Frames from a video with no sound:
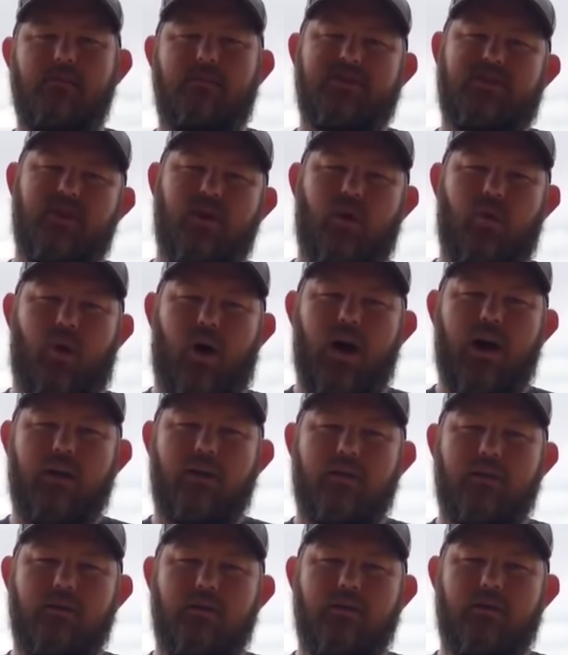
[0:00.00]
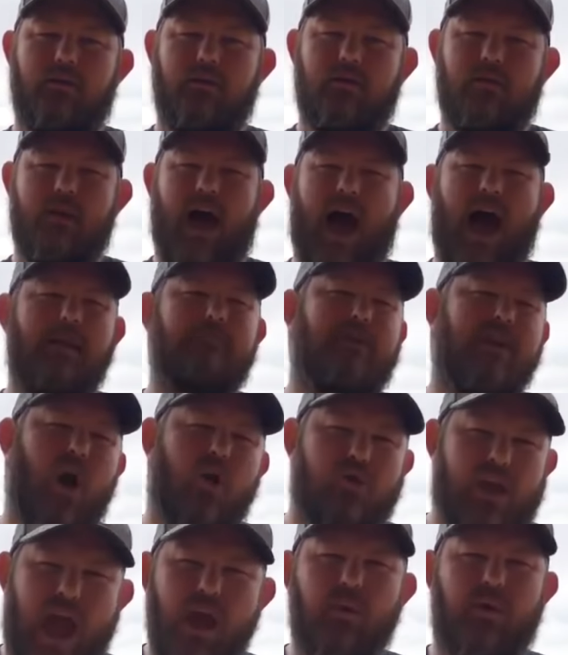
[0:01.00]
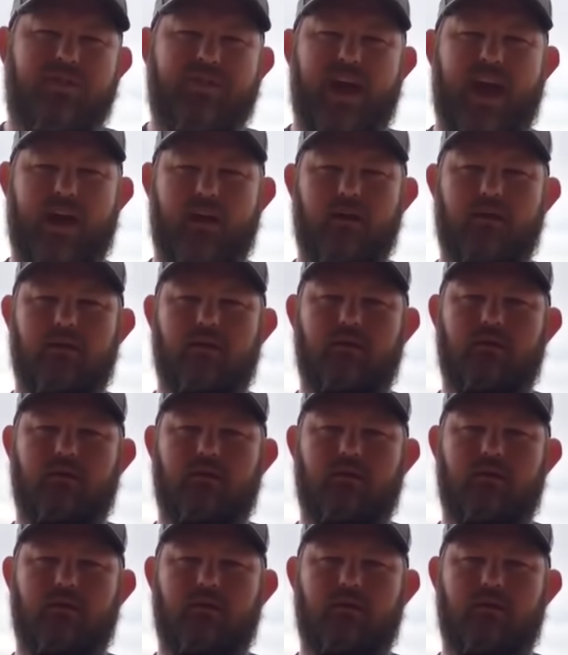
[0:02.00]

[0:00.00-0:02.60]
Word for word: But you know what? I'd be okay with that.